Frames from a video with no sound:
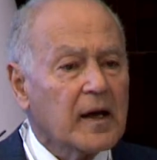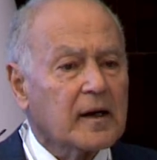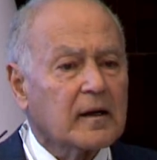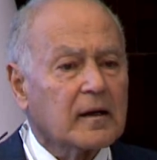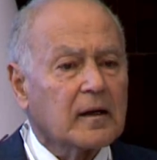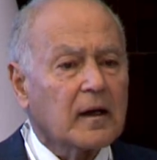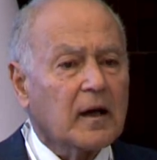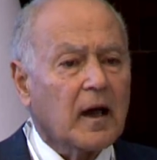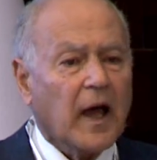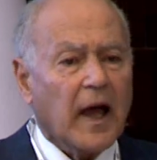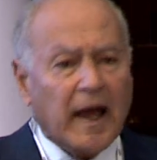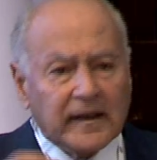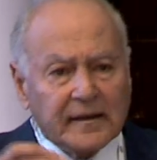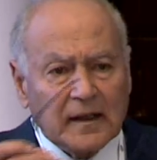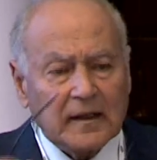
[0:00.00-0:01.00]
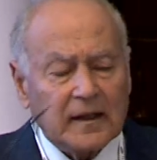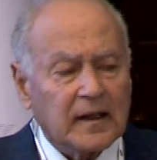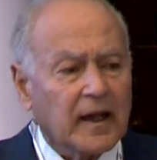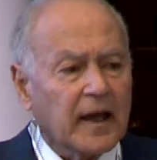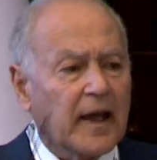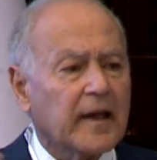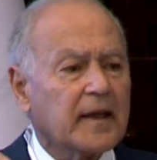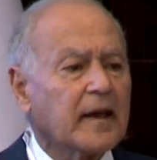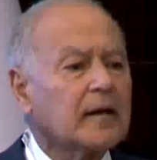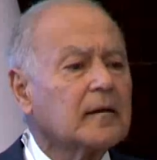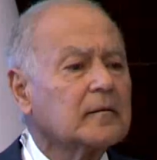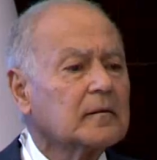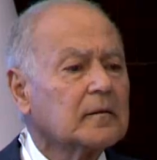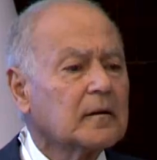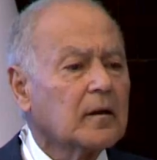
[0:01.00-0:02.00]
has been
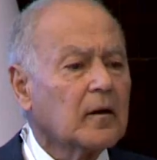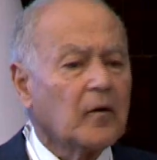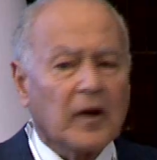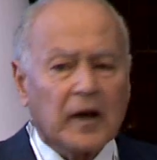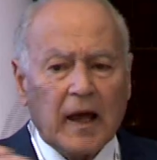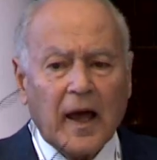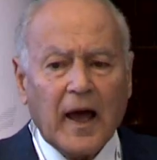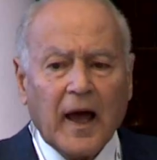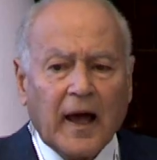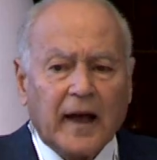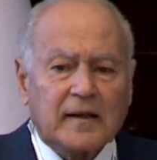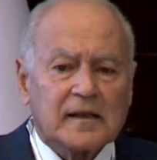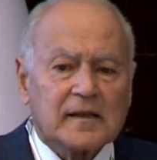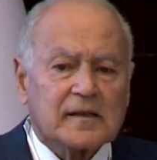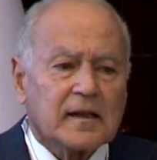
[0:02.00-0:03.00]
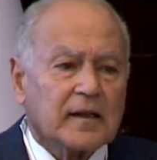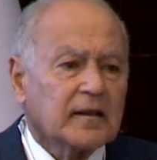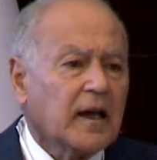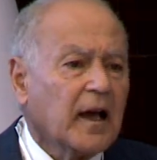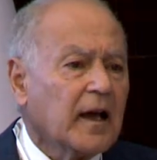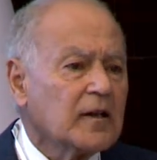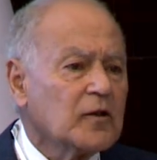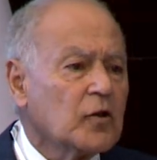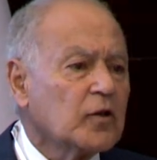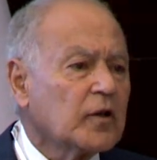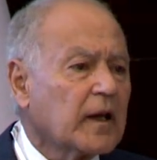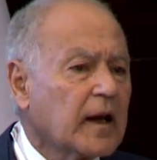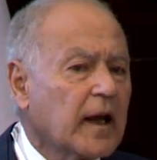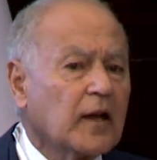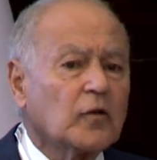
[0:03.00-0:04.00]
destroyed, and no
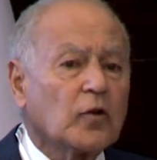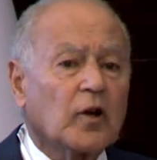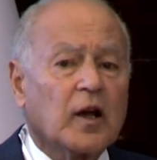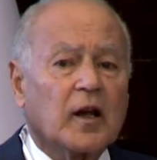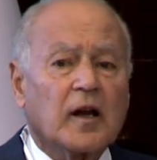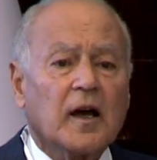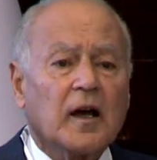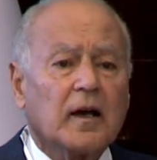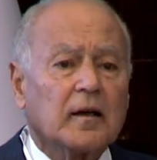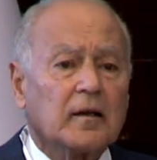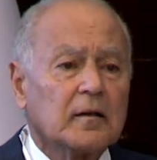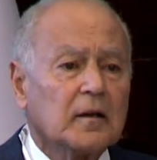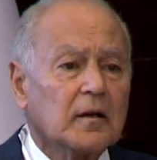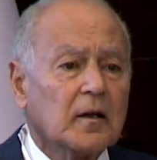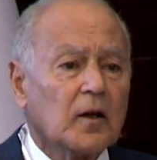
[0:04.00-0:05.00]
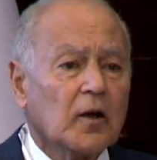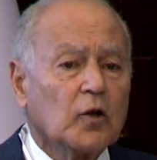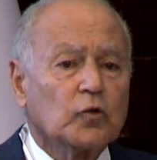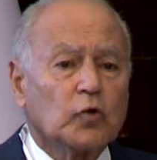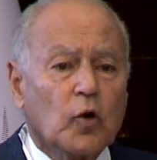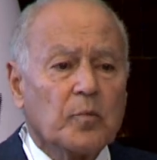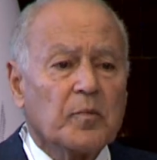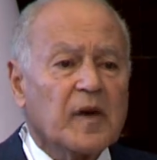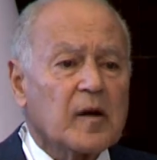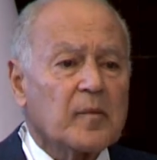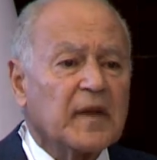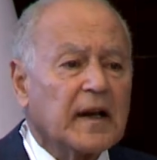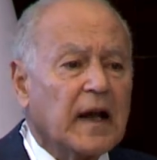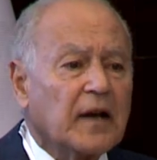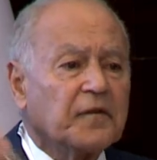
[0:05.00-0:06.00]
one can deny that Iraq
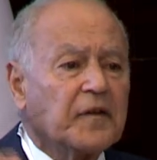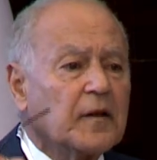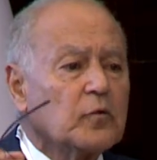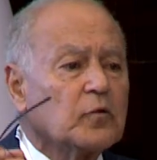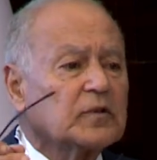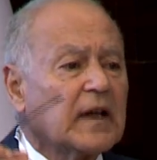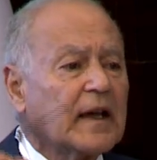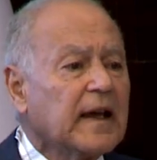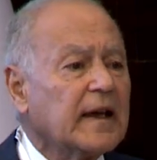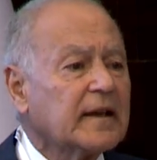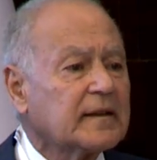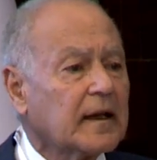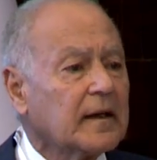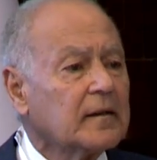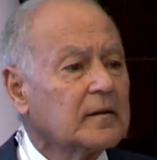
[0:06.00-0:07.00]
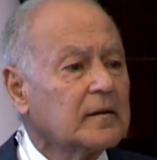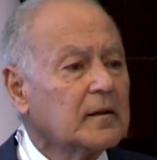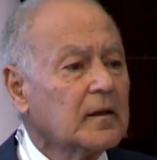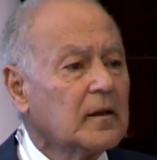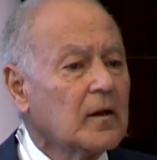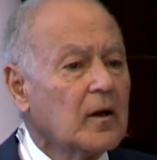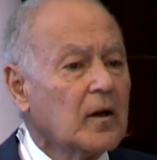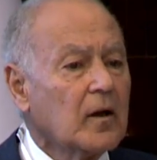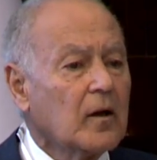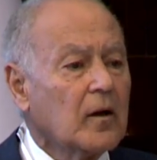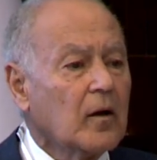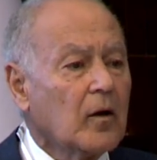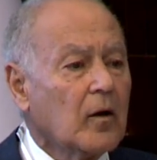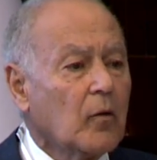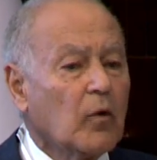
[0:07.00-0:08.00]
has been destroyed from
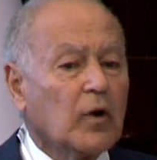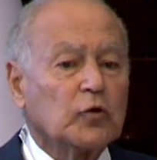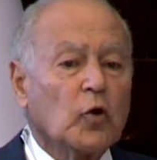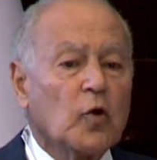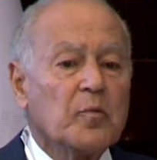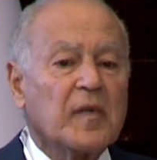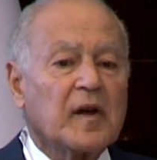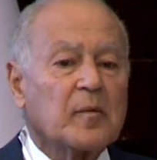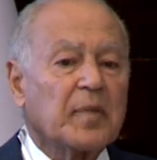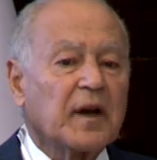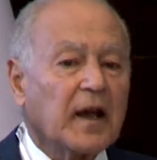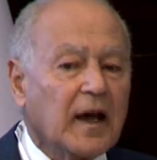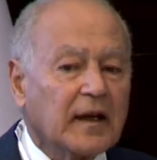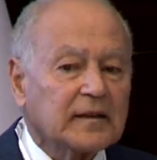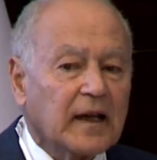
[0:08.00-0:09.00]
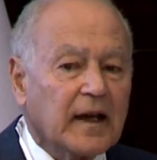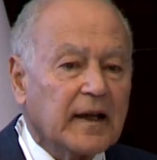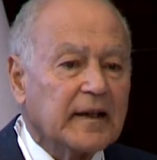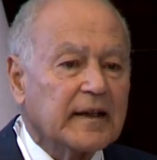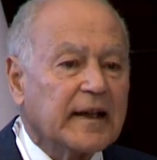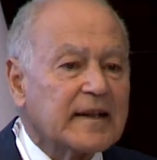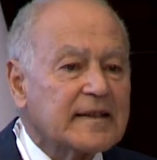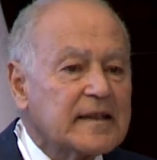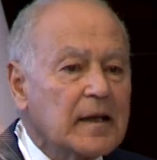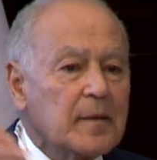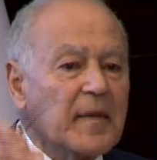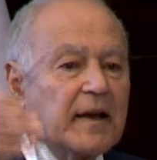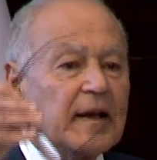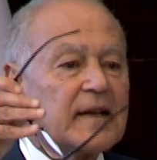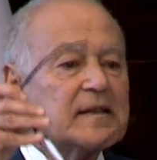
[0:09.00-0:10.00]
2003, and destroyed
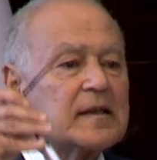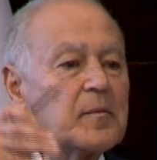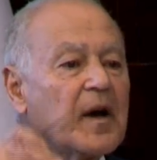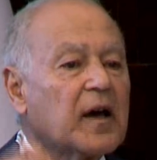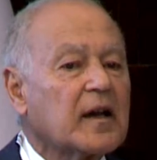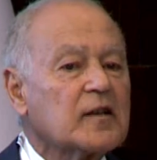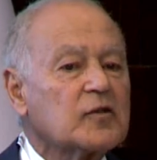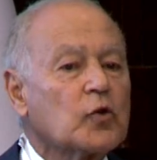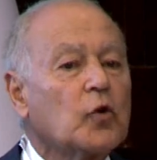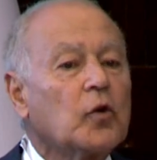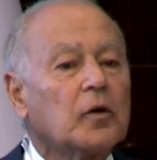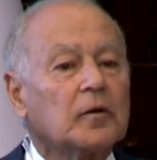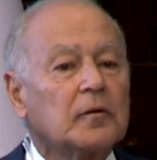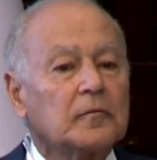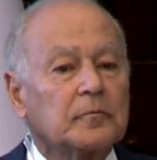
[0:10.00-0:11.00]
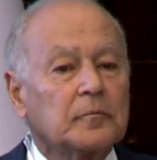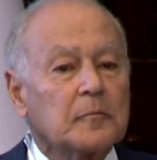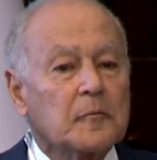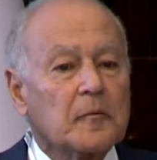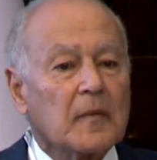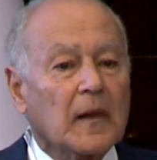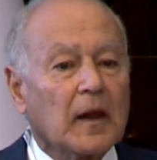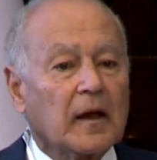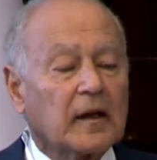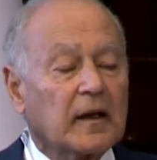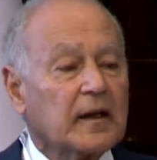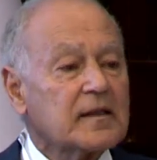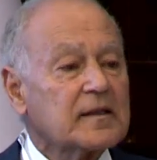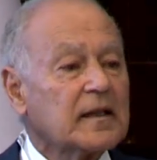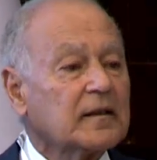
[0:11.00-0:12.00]
by a mistake that was done
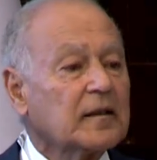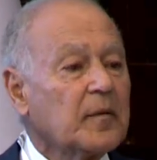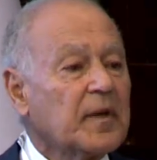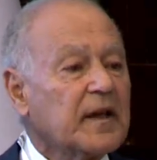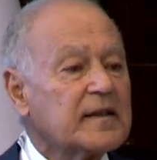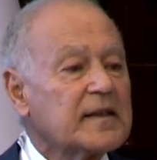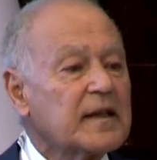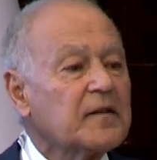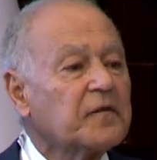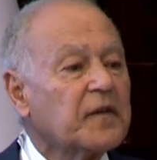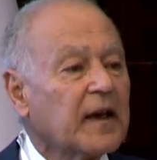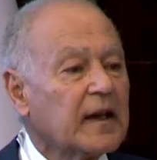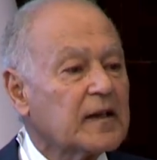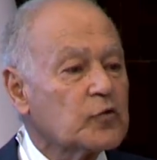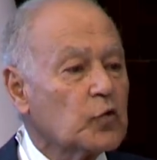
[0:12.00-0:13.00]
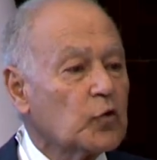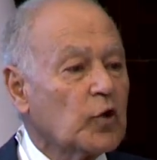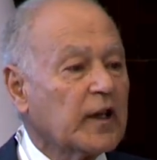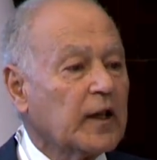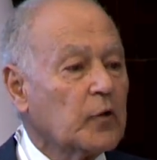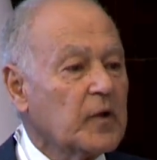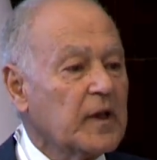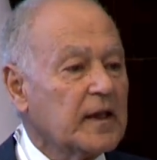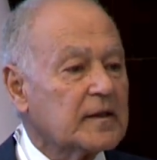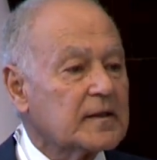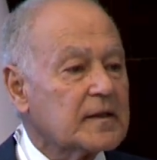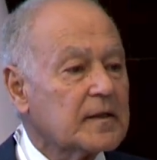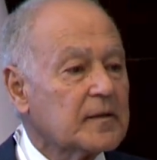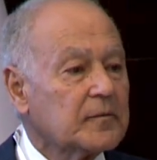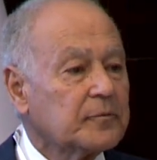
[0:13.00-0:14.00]
by Saddam Hussein when
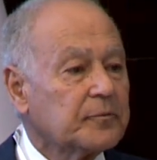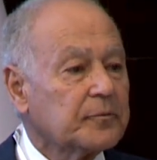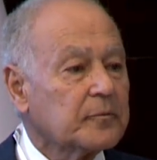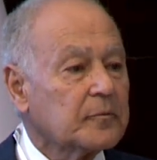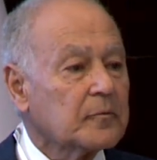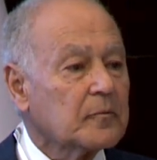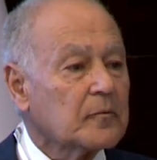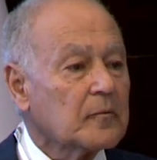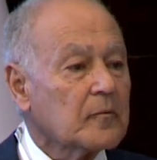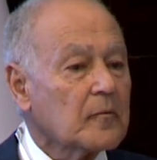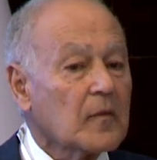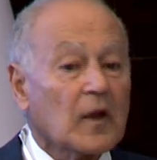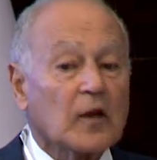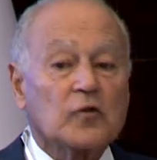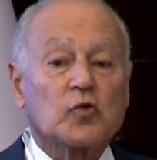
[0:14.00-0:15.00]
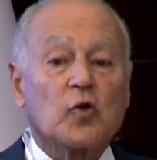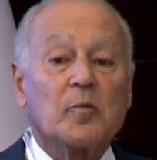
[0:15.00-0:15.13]
he invaded Kuwait,